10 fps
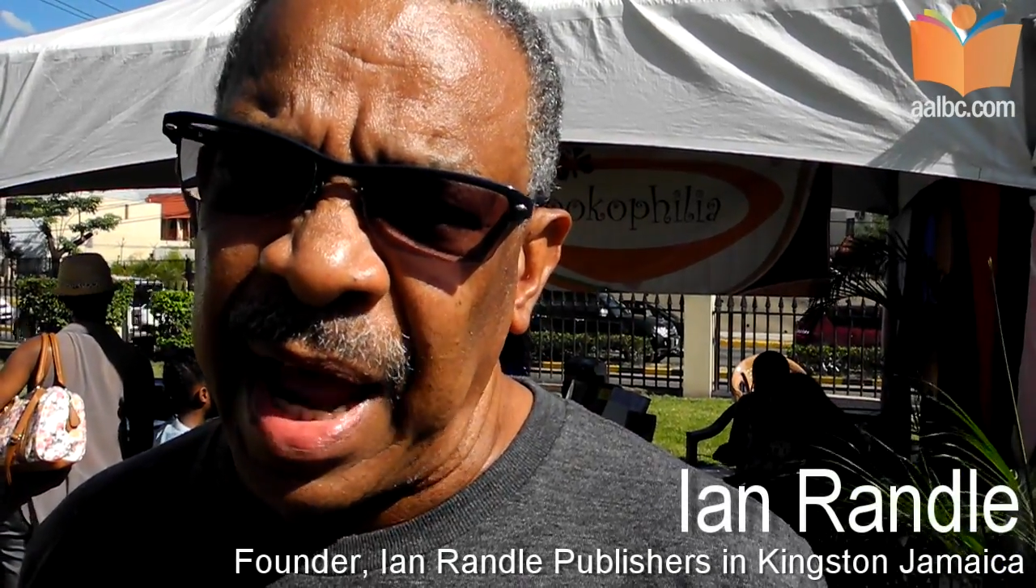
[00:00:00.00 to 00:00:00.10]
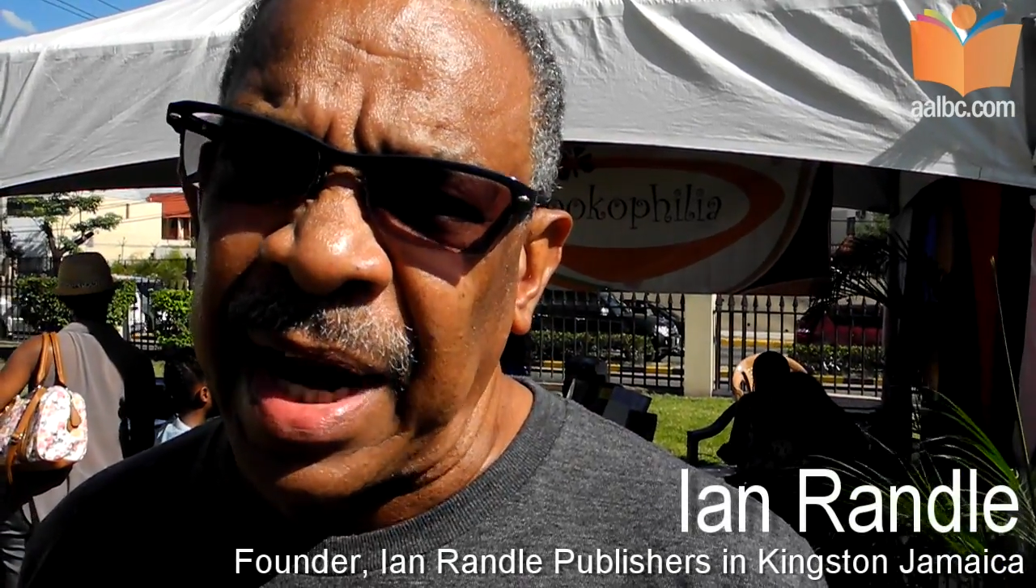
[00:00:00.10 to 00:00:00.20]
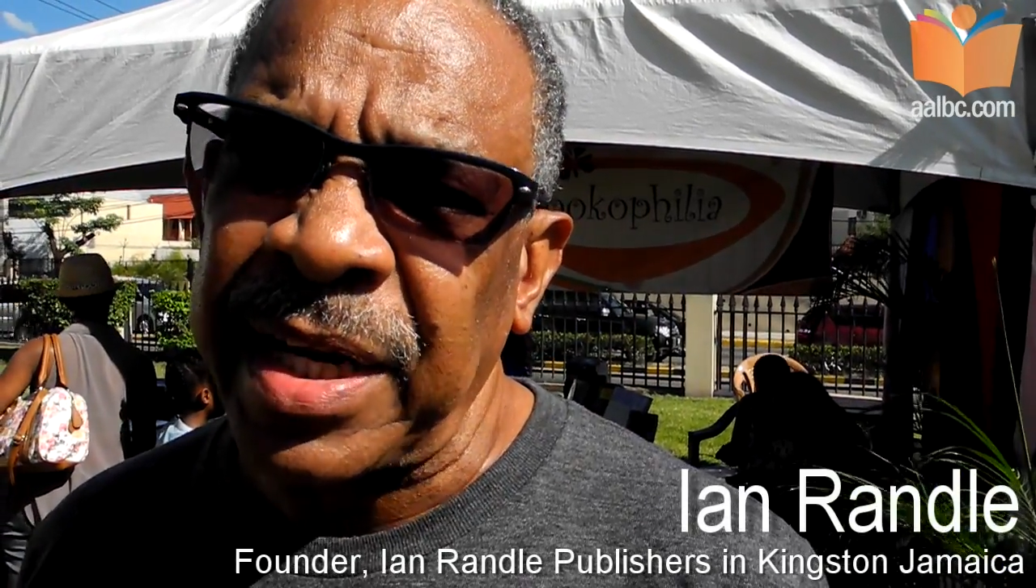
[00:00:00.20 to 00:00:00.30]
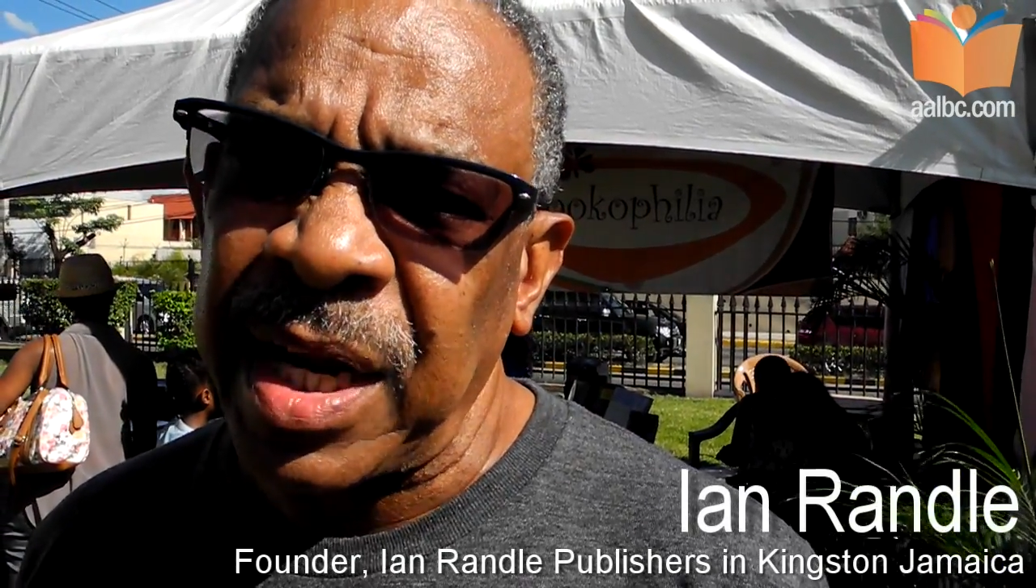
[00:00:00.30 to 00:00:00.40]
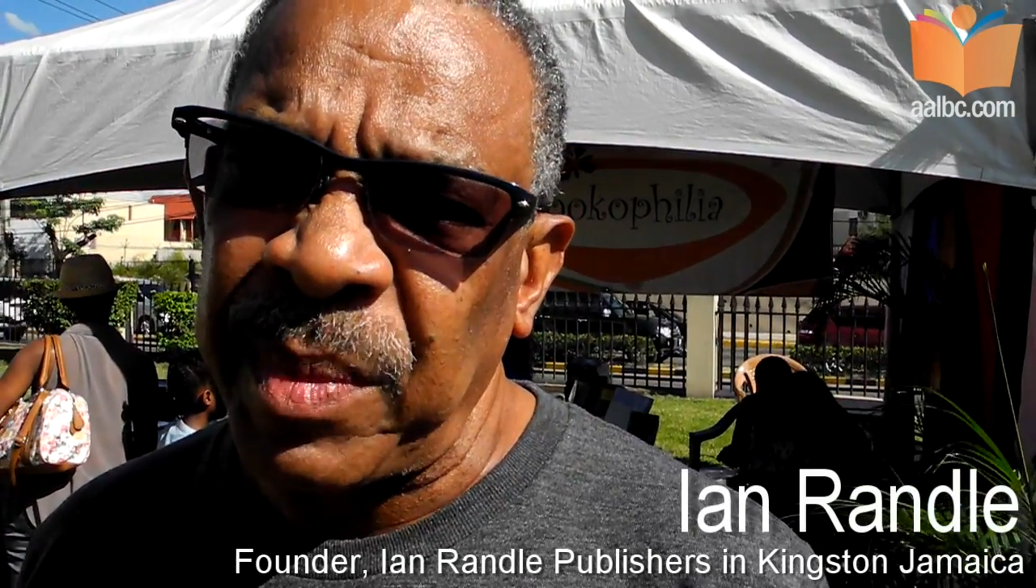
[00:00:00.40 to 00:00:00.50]

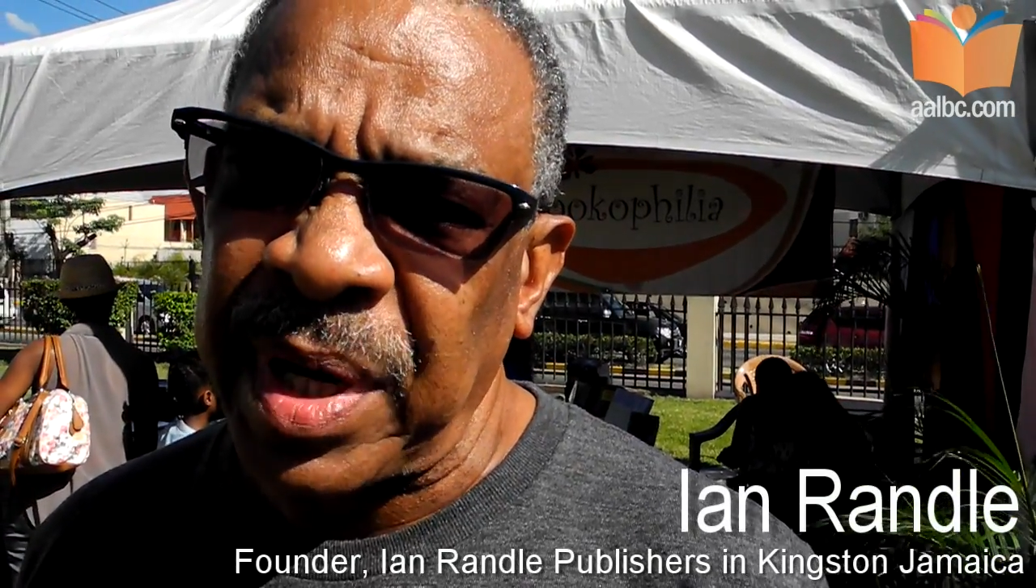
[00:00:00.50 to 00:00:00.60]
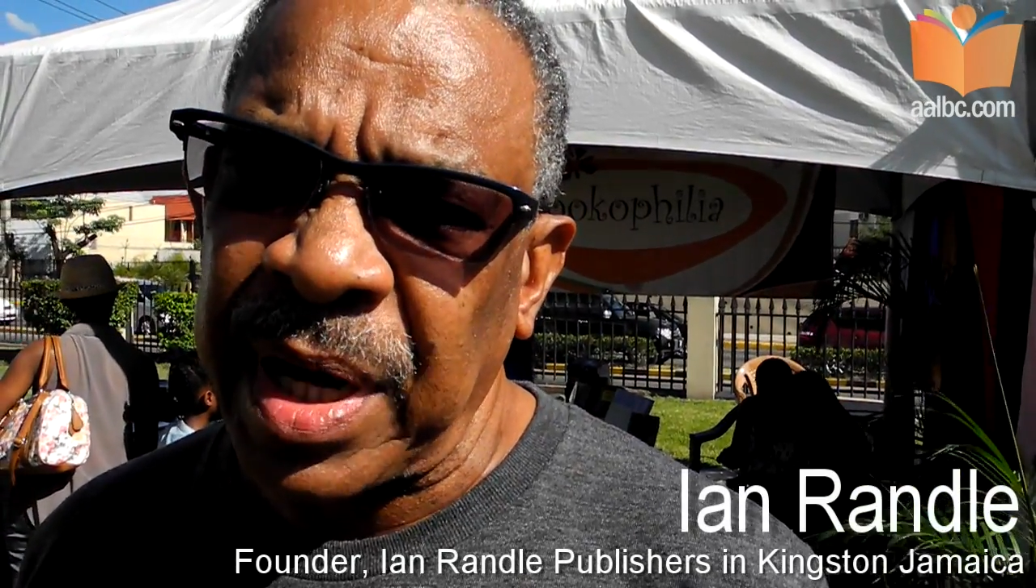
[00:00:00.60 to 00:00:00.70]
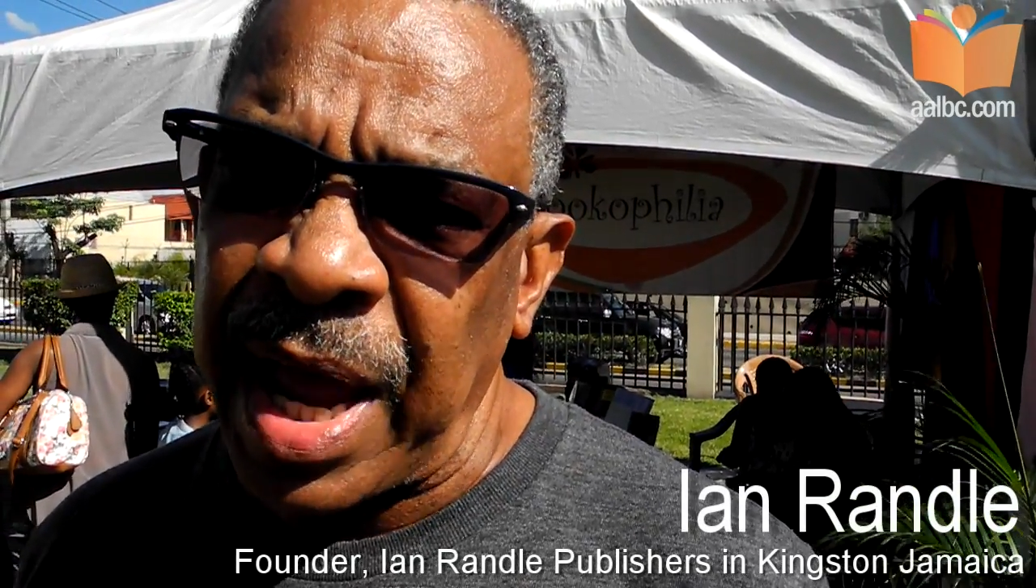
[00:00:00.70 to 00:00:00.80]
academic